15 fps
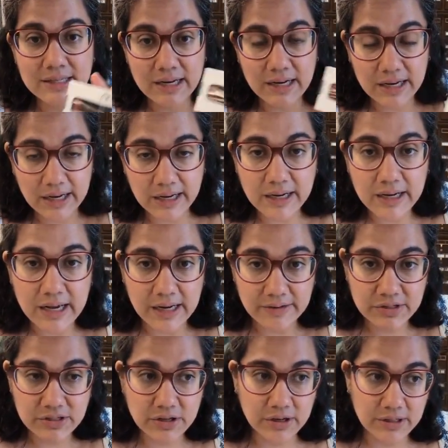then I kind
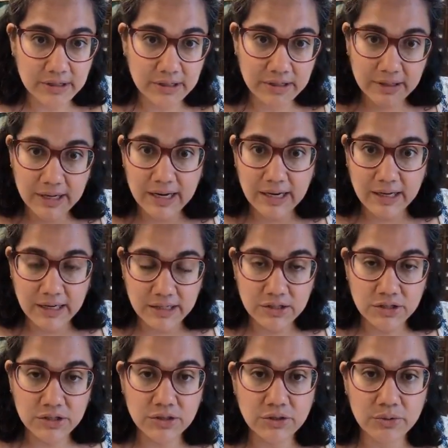of start getting
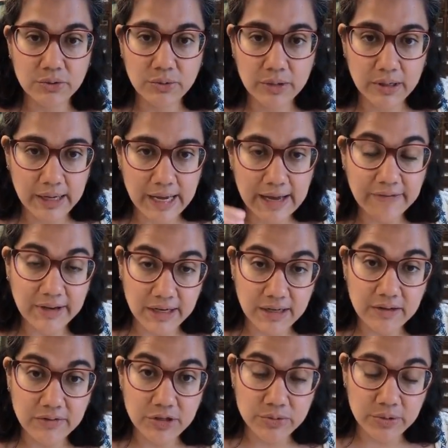into having
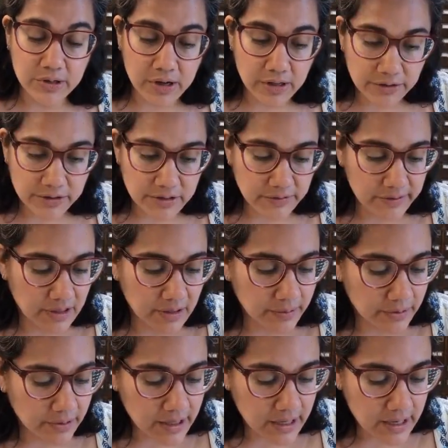individual colors
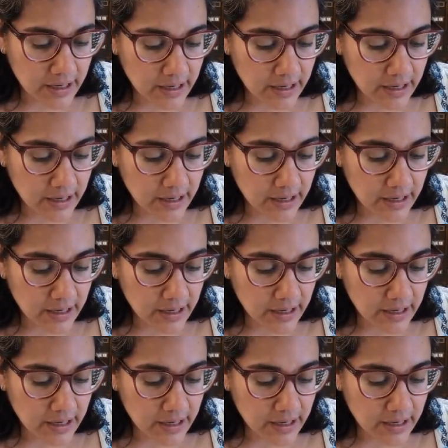available.